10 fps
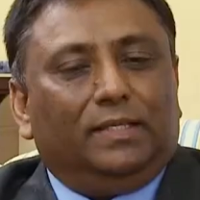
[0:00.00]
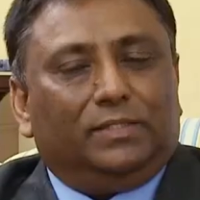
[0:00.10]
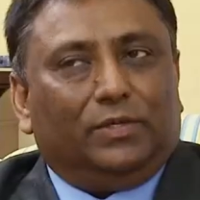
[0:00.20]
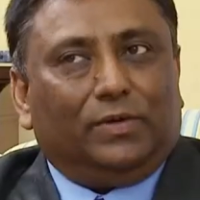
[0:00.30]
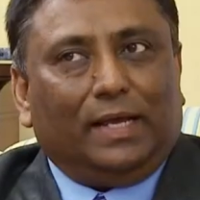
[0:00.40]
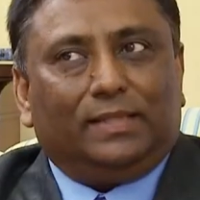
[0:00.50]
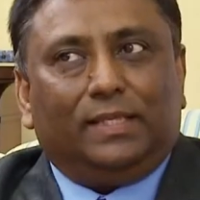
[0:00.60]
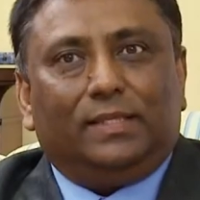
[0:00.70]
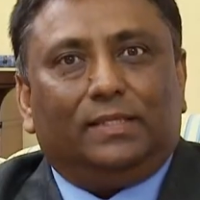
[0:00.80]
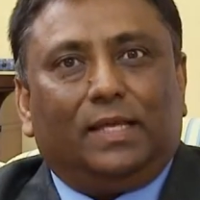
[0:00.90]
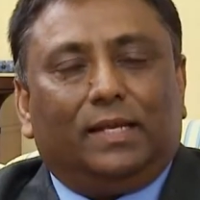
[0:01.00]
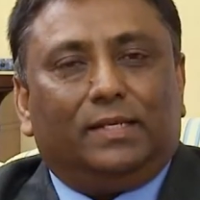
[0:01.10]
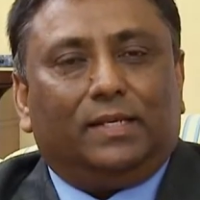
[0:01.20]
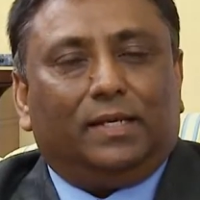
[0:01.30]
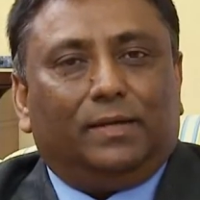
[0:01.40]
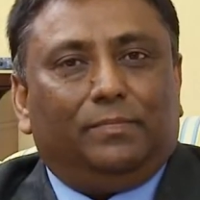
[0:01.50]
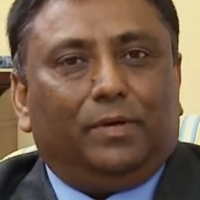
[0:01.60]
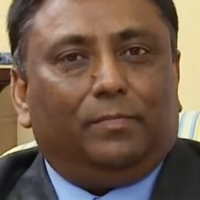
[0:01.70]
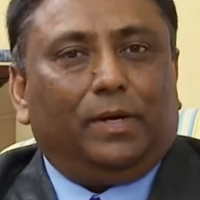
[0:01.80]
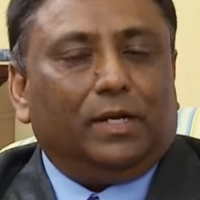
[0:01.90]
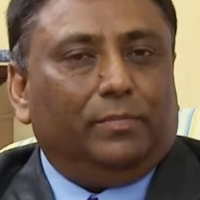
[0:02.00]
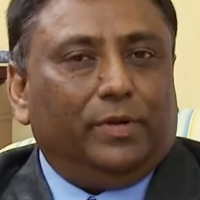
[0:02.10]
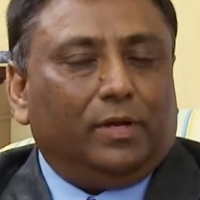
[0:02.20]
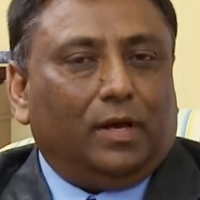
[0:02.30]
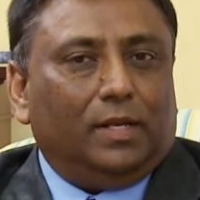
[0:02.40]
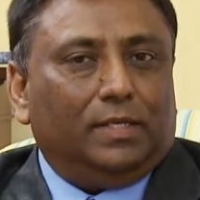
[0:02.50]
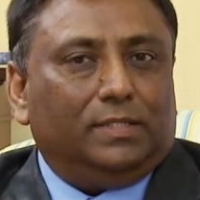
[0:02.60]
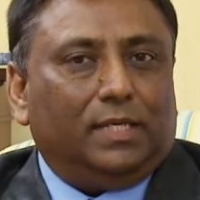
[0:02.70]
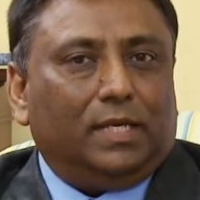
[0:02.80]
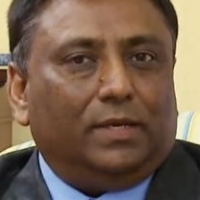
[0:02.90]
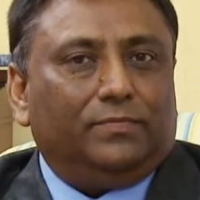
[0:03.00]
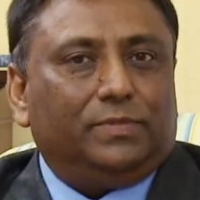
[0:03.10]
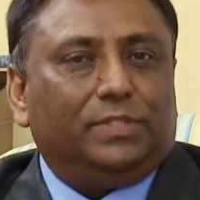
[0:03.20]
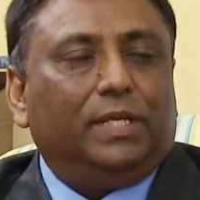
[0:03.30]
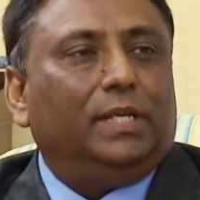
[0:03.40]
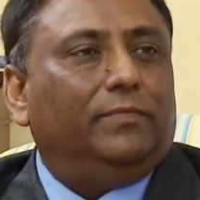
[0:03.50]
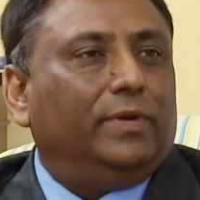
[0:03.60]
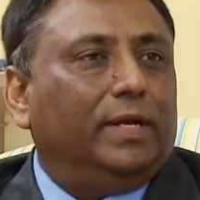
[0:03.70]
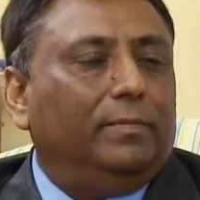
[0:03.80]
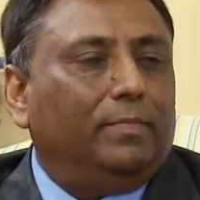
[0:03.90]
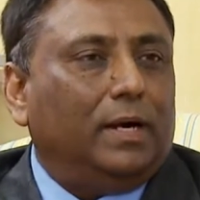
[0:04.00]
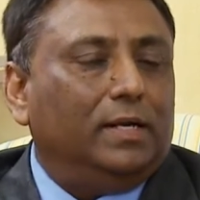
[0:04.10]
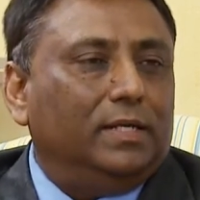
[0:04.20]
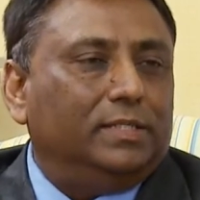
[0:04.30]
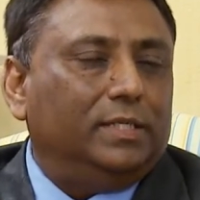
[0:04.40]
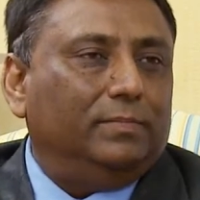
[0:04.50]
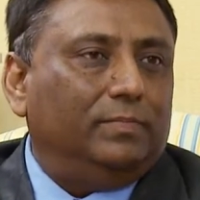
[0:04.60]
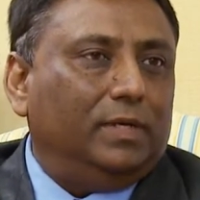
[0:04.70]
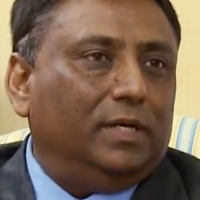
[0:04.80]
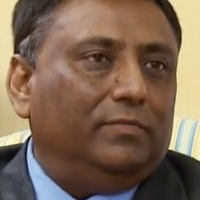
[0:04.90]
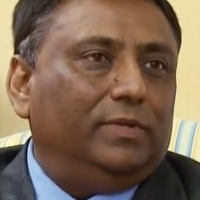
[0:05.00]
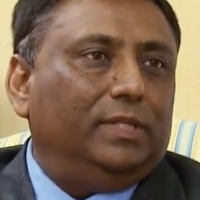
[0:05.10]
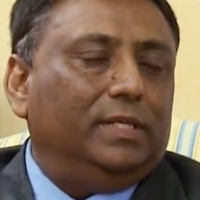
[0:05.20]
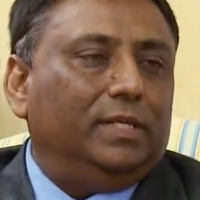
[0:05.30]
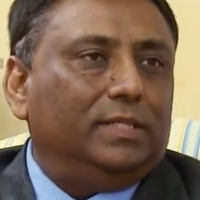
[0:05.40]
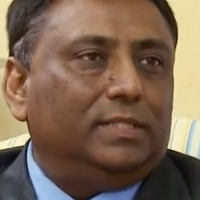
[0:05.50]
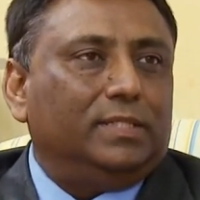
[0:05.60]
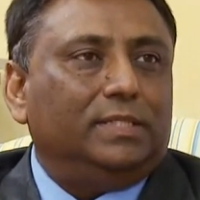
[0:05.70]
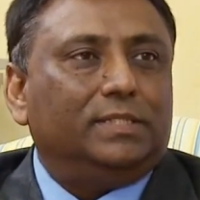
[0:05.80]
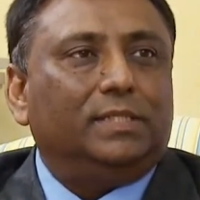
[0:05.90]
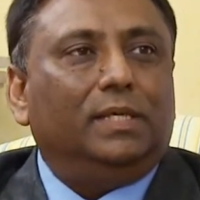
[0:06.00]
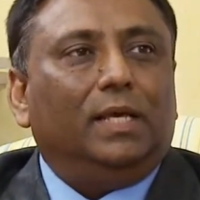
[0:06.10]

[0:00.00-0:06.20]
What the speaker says: So I think that Montgomery College have significant partnership with the industries.